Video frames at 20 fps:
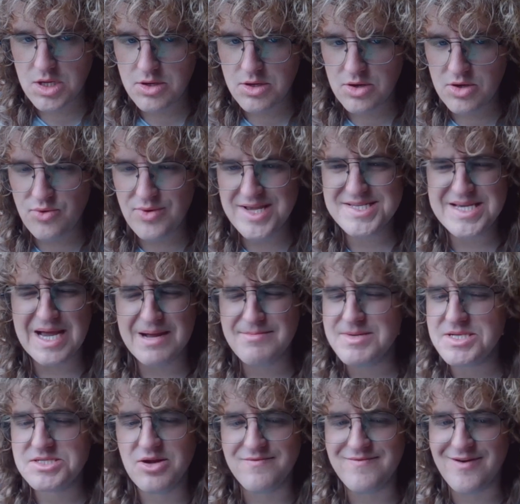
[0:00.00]
Queen's
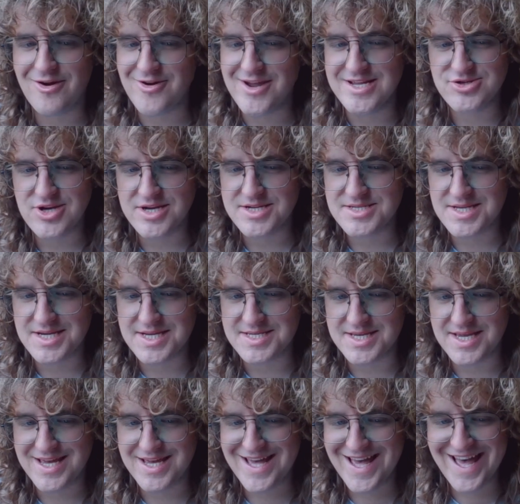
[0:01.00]
Gambit's not very interesting, is
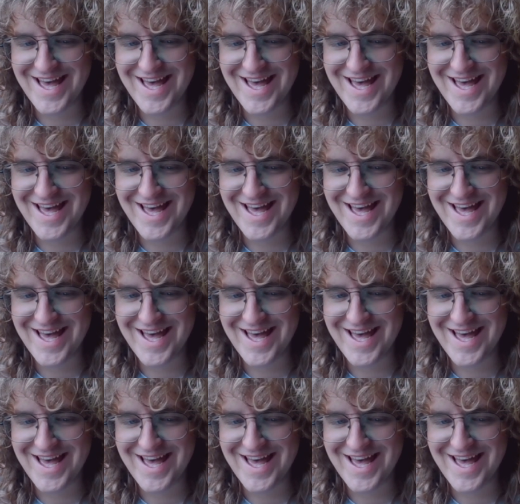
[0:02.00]
it?